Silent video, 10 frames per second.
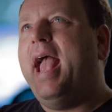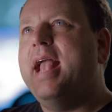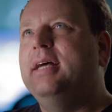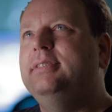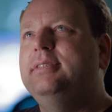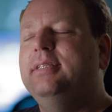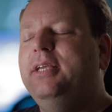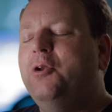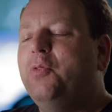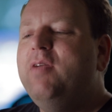And
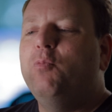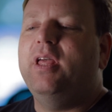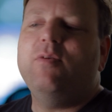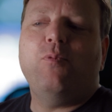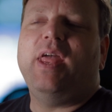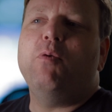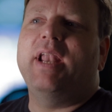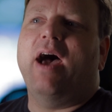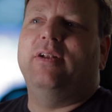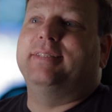when they
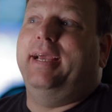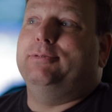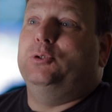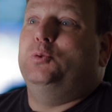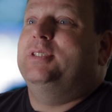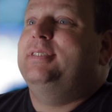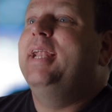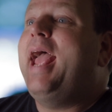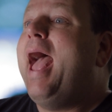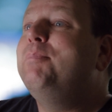went out, it's like, oh, what's
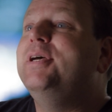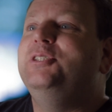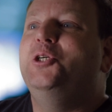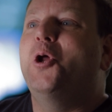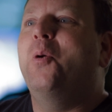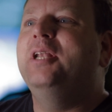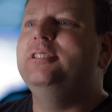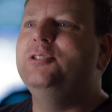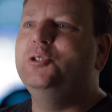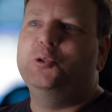gonna happen,
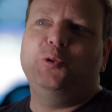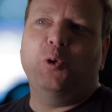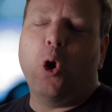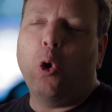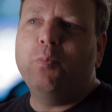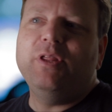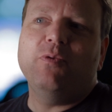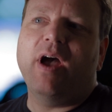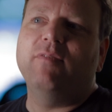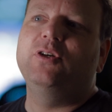and you hope that
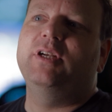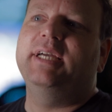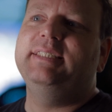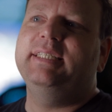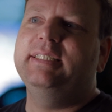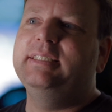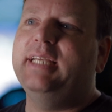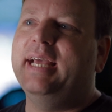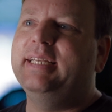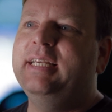you have a good idea,
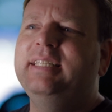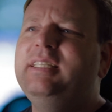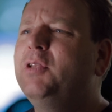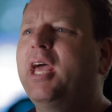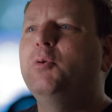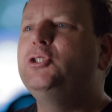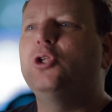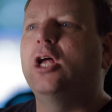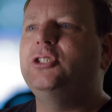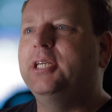and it's even like when
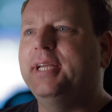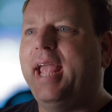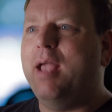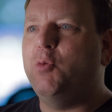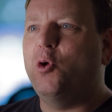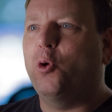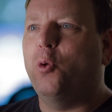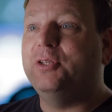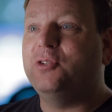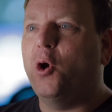you're launching a game, you don't
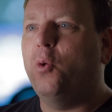always